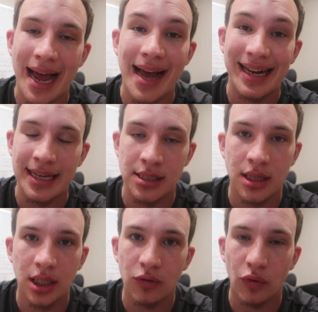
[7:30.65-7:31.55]
That
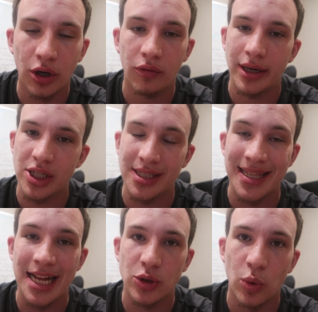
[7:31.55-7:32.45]
is the real riches.
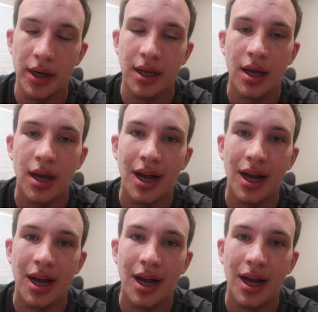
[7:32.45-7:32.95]
And that's what